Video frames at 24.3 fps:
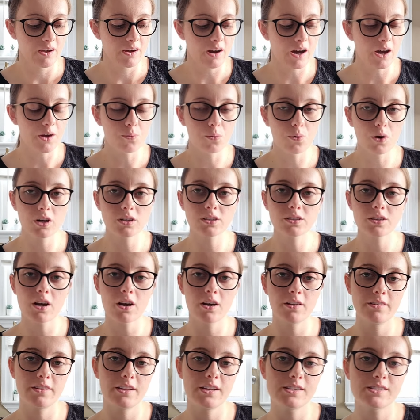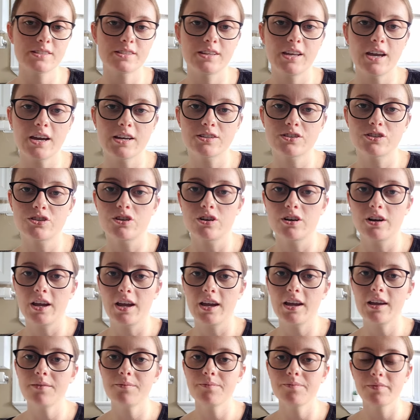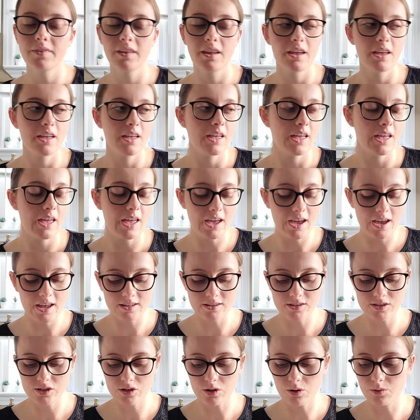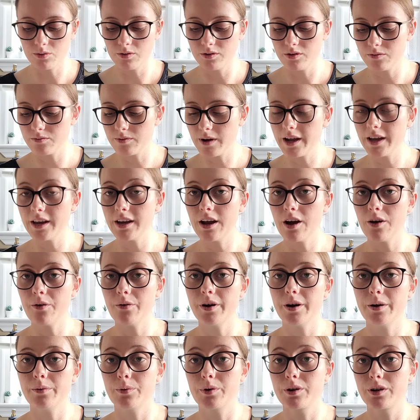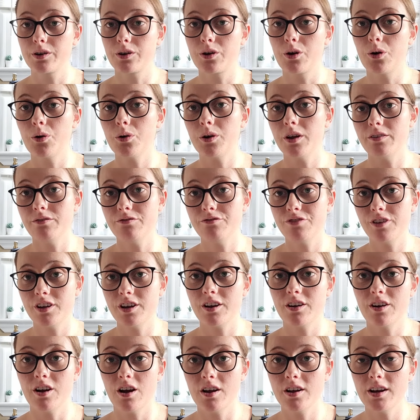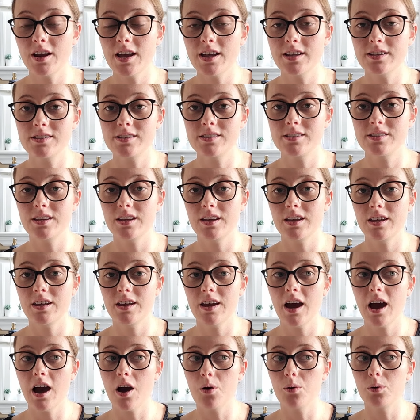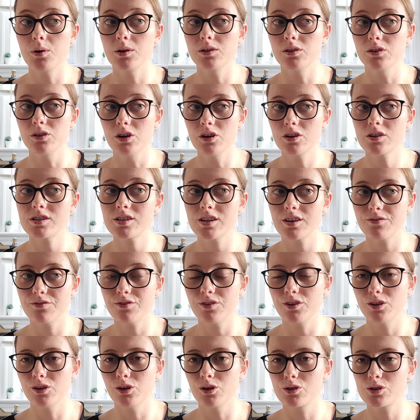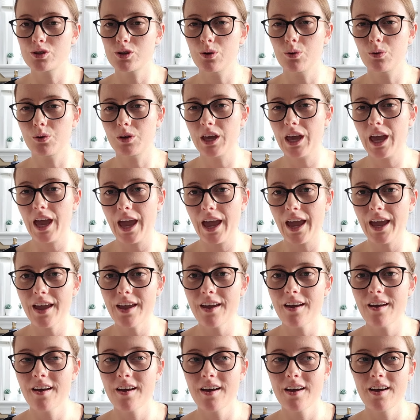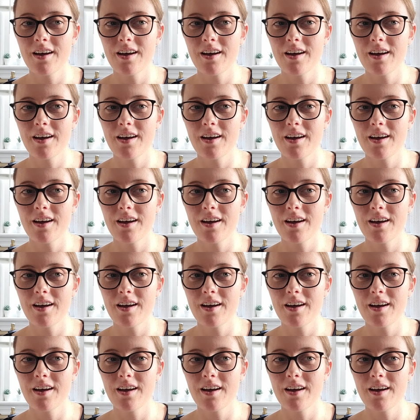I worked on this yesterday, and so right now I want to go and fit it on and see how it looks, if it looks okay.